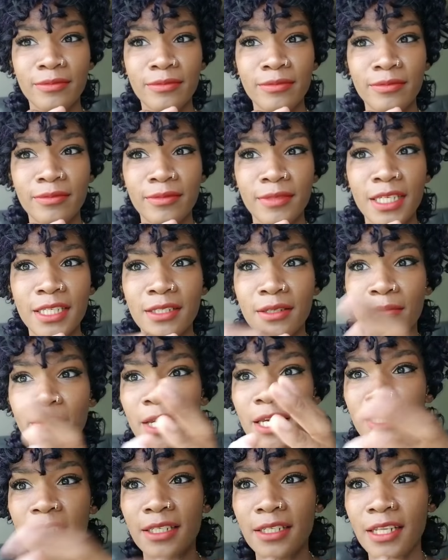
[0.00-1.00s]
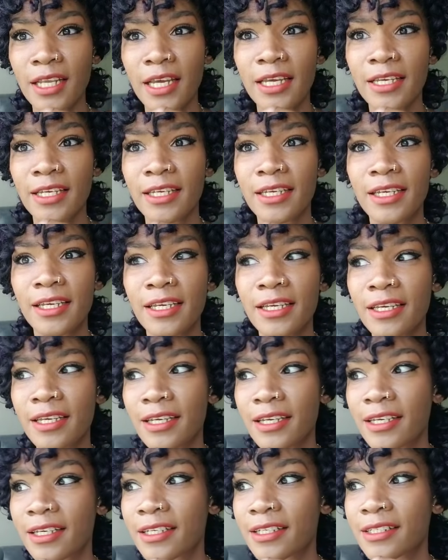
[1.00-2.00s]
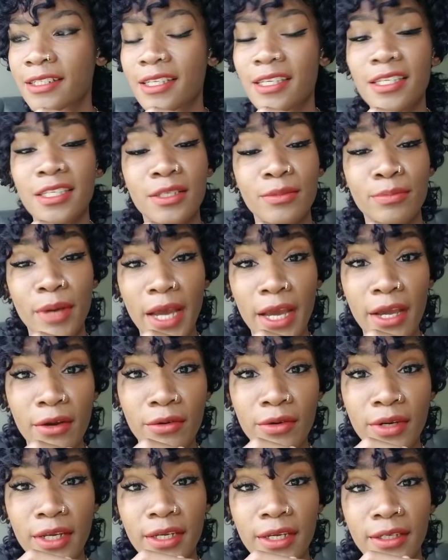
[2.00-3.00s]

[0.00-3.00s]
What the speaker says: he's amazing. Like, he is inspiring.